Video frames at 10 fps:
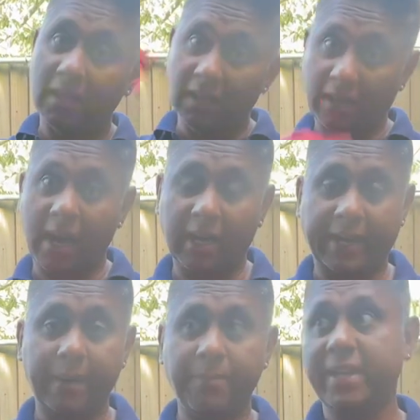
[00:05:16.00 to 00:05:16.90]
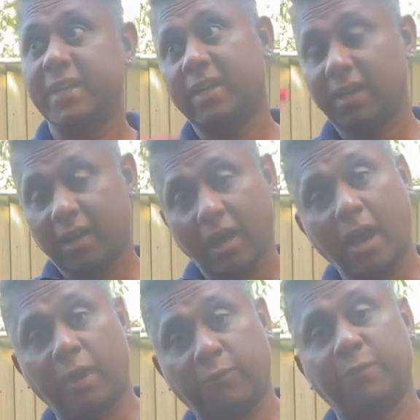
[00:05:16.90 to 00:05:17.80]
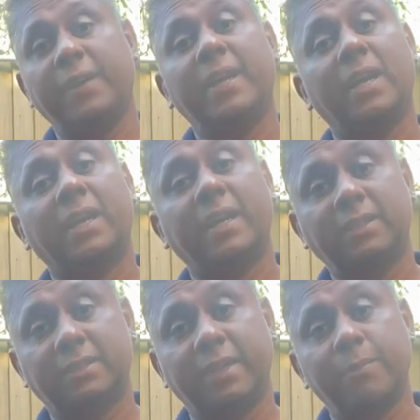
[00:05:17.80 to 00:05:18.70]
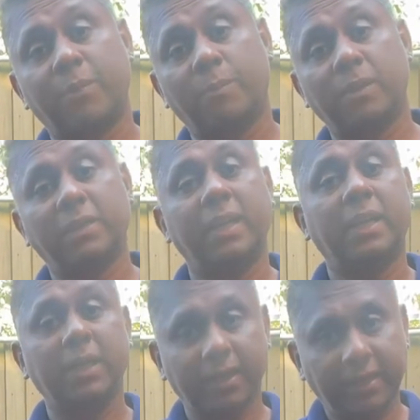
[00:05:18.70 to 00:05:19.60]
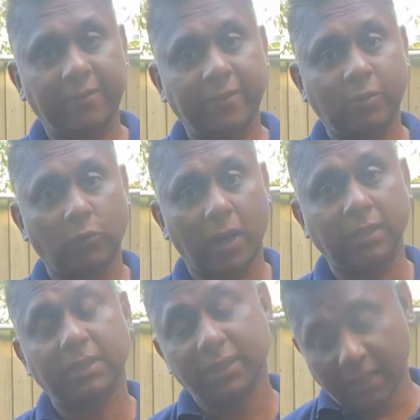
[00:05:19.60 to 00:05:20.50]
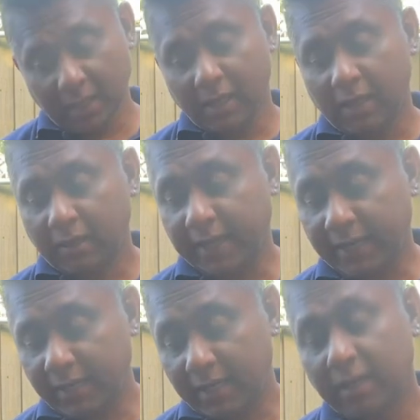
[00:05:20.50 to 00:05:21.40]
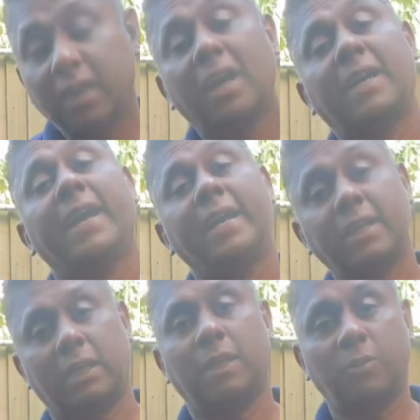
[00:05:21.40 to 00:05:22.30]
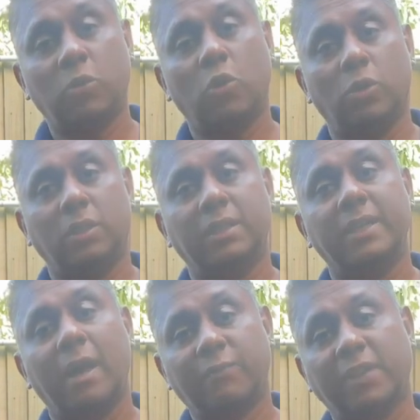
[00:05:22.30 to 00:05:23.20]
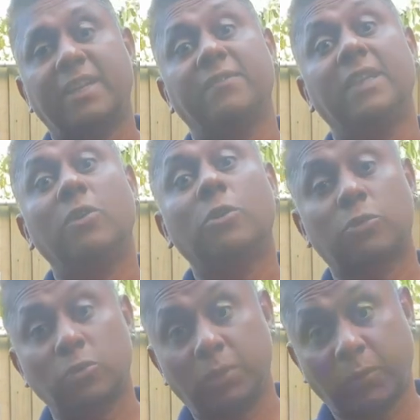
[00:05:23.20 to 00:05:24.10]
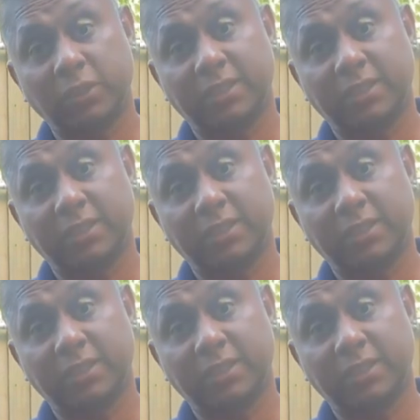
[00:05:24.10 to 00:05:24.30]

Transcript: Car came here, halfway, again the same problem, they recover to us, then again turbo gone. Then after that we go through the process